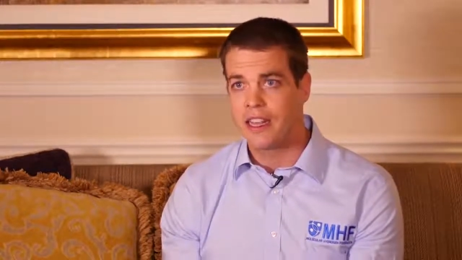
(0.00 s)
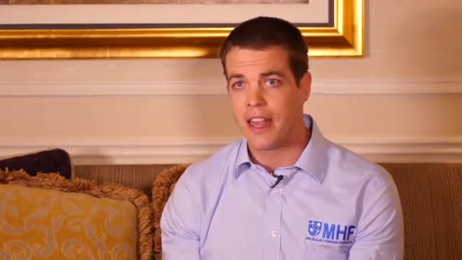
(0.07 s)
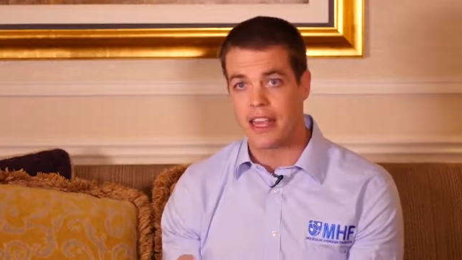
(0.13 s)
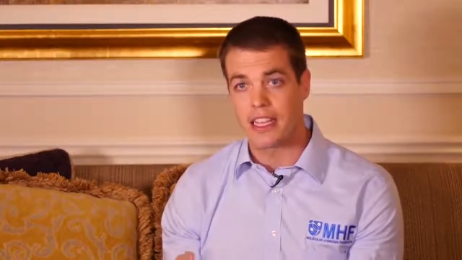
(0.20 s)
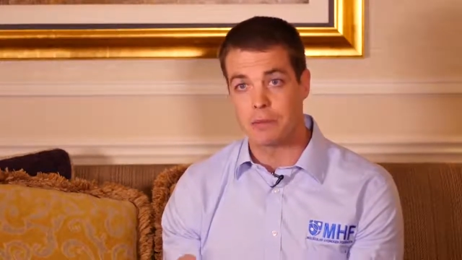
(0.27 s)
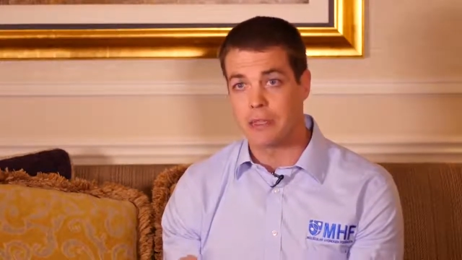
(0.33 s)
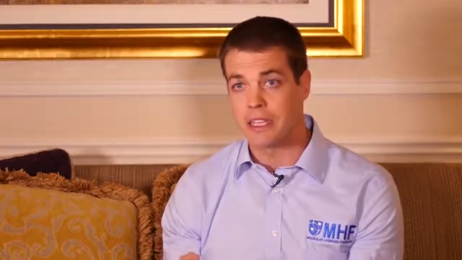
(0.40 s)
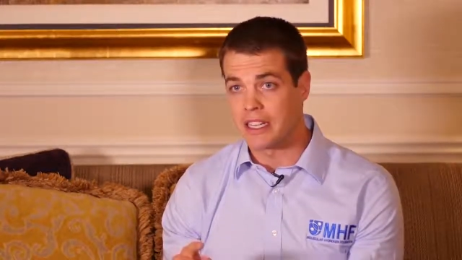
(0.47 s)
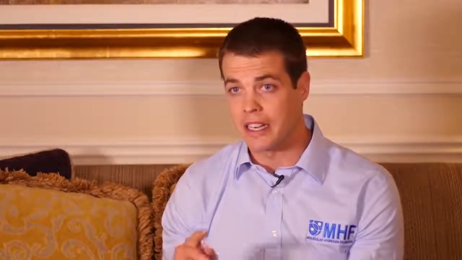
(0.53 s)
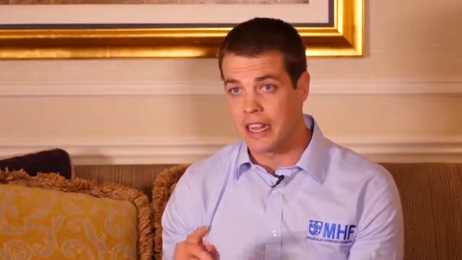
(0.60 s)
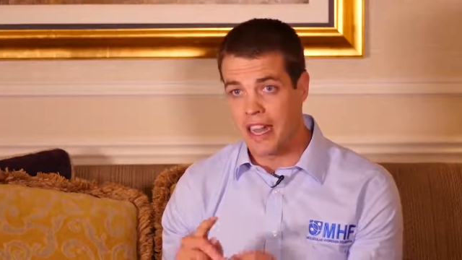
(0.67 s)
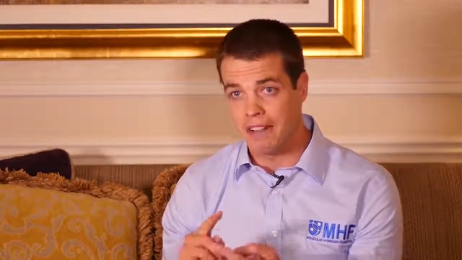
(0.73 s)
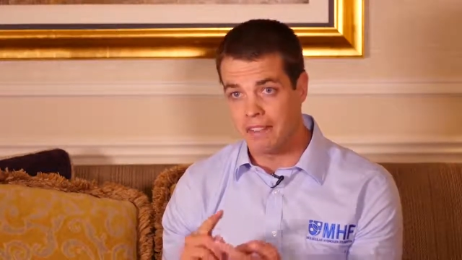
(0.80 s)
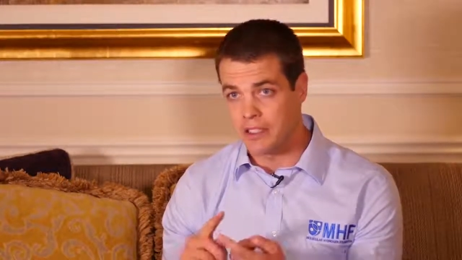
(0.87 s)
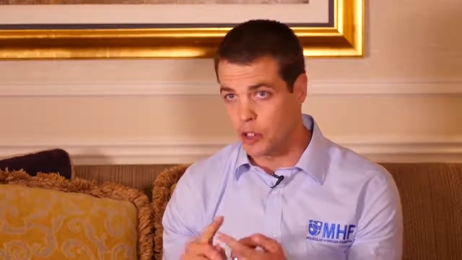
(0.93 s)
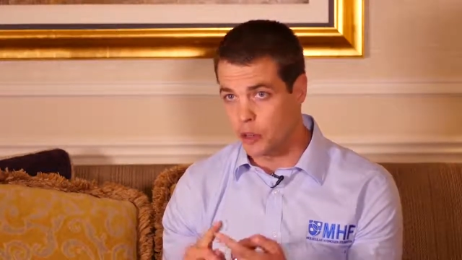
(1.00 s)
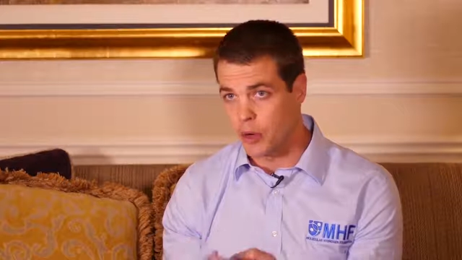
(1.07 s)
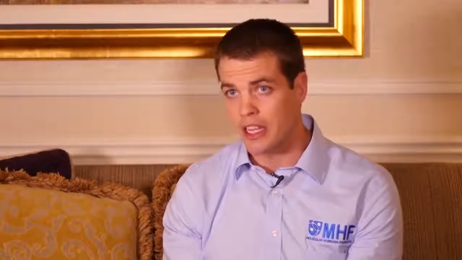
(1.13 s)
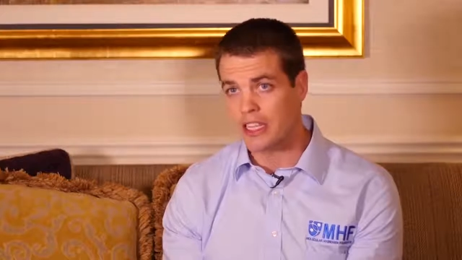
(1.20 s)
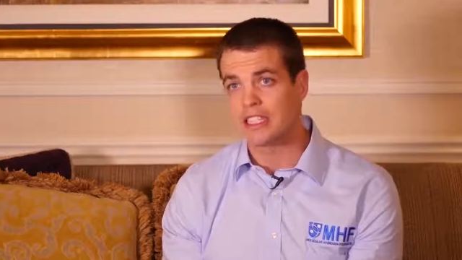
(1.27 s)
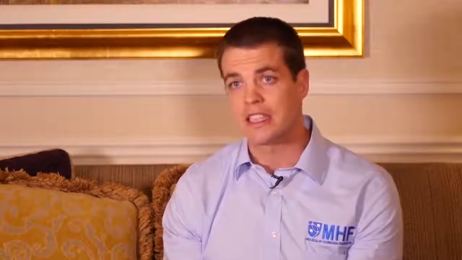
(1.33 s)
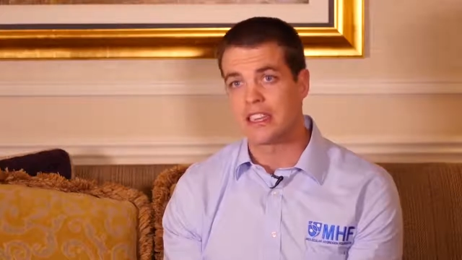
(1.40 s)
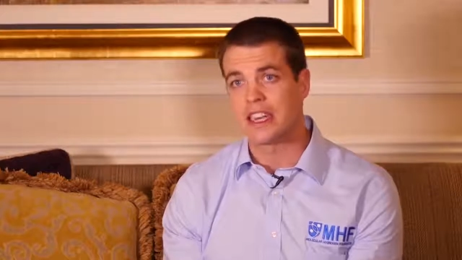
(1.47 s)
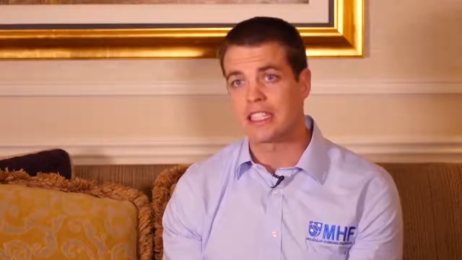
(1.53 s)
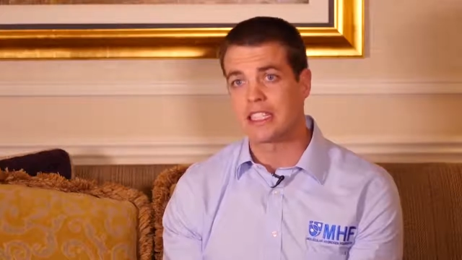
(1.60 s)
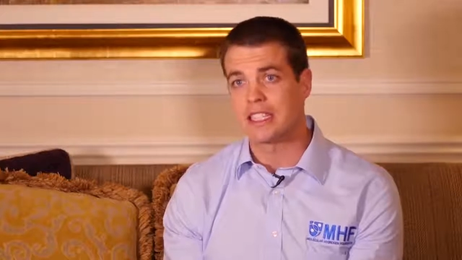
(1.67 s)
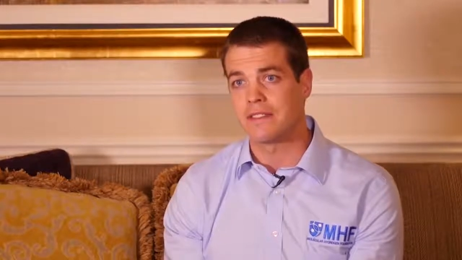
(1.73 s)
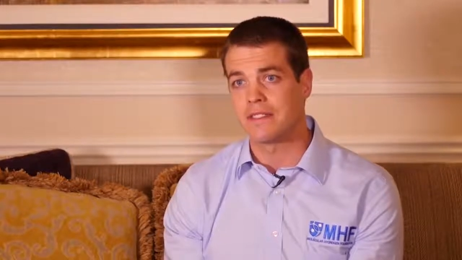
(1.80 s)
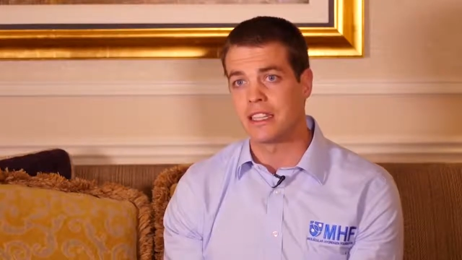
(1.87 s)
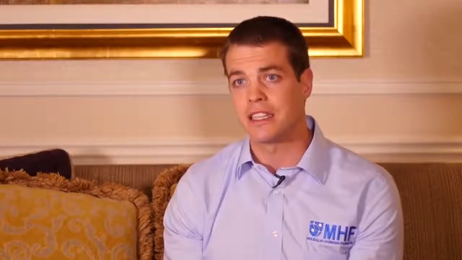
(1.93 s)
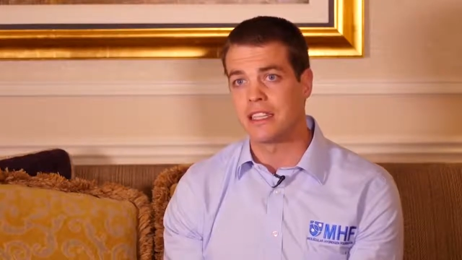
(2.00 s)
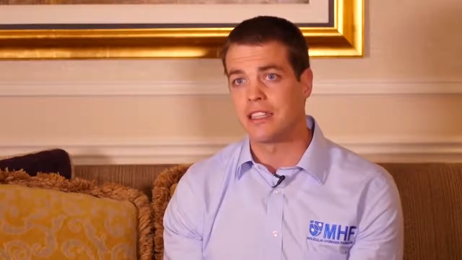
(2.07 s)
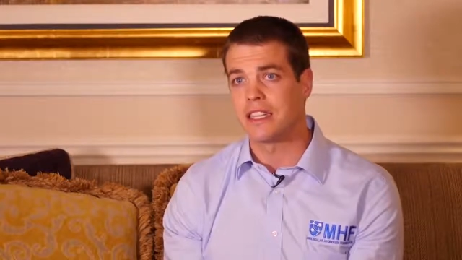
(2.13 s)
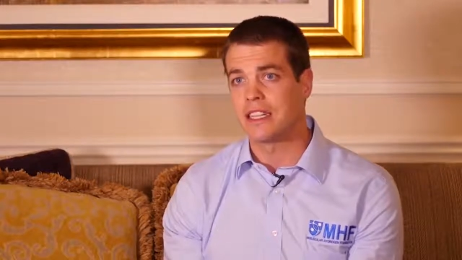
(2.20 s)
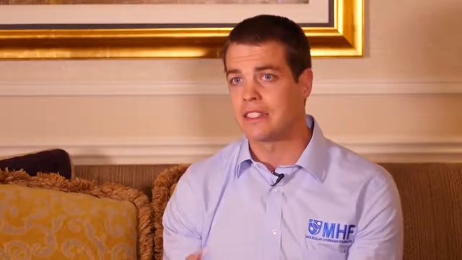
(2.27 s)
as having great selectivity,